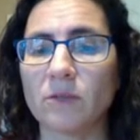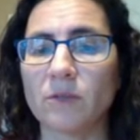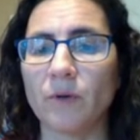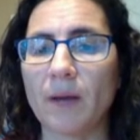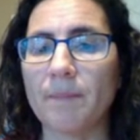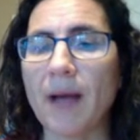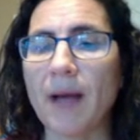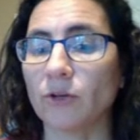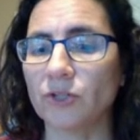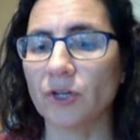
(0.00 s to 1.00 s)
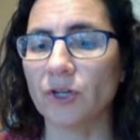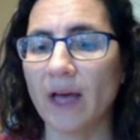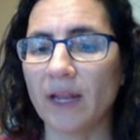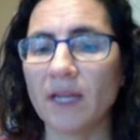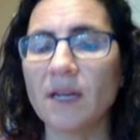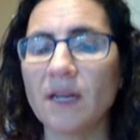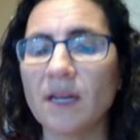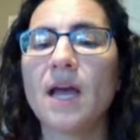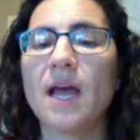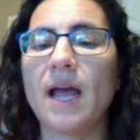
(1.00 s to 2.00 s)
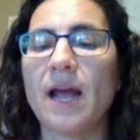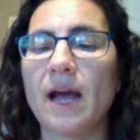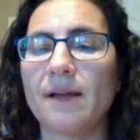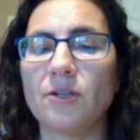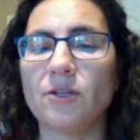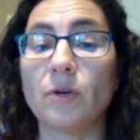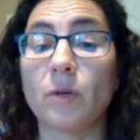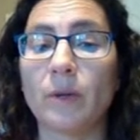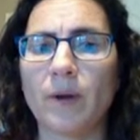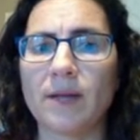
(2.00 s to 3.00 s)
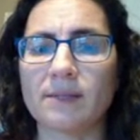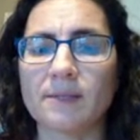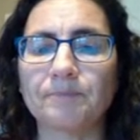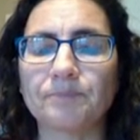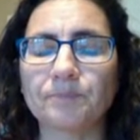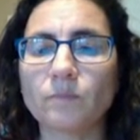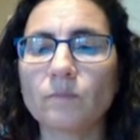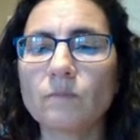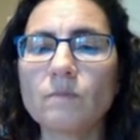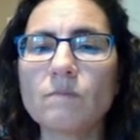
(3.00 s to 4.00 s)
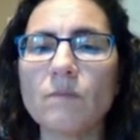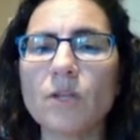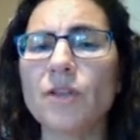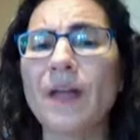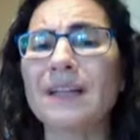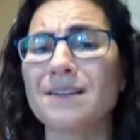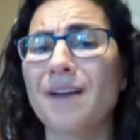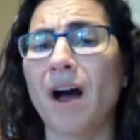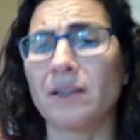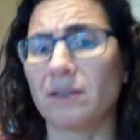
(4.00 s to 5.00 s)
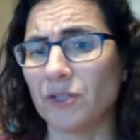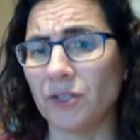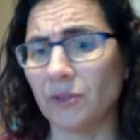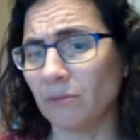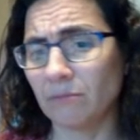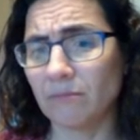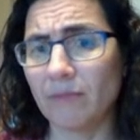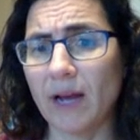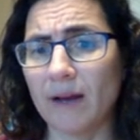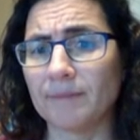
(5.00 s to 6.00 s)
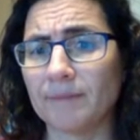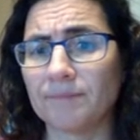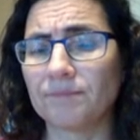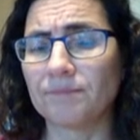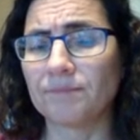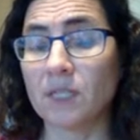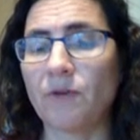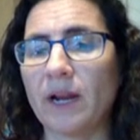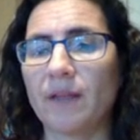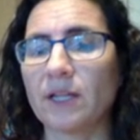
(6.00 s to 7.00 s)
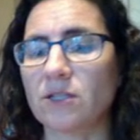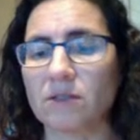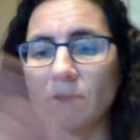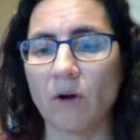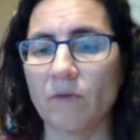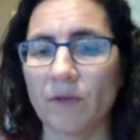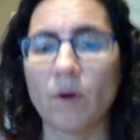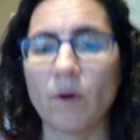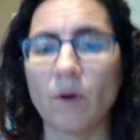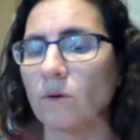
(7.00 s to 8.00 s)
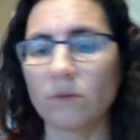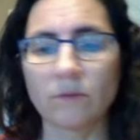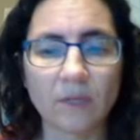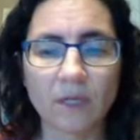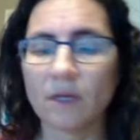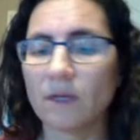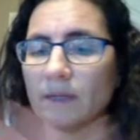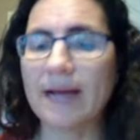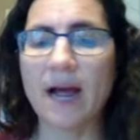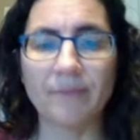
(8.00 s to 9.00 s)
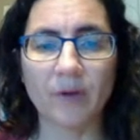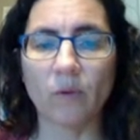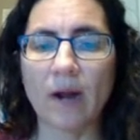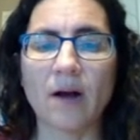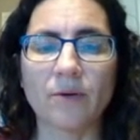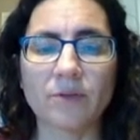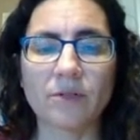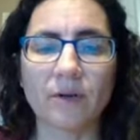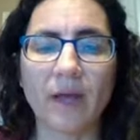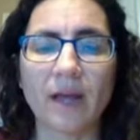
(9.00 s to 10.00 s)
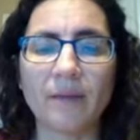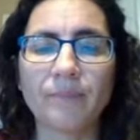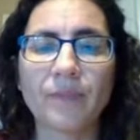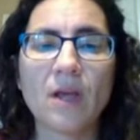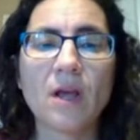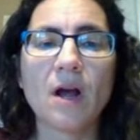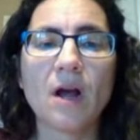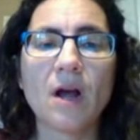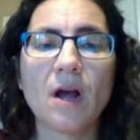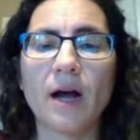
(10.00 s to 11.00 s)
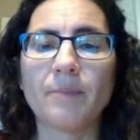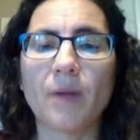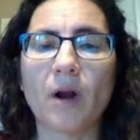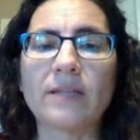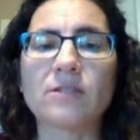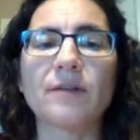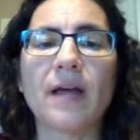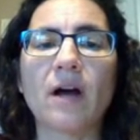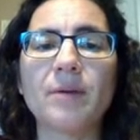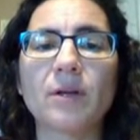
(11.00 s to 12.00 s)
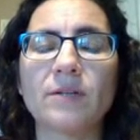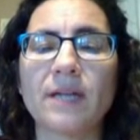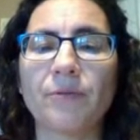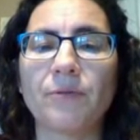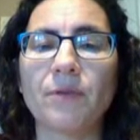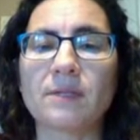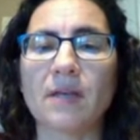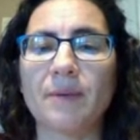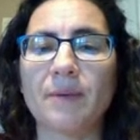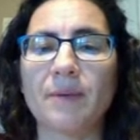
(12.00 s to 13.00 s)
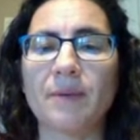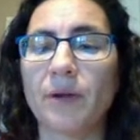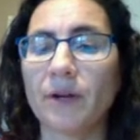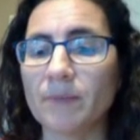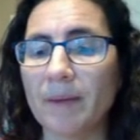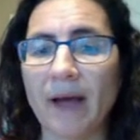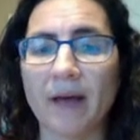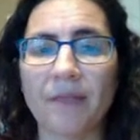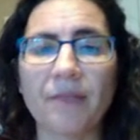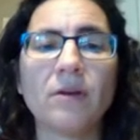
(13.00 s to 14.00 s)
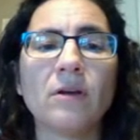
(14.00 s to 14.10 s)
So when you come back, you'll turn that in, and you can win prizes. So that's not due this Friday. That's over the whole time that we're out, okay? All right, so now I'm going to go down through the assignments. So here's my math.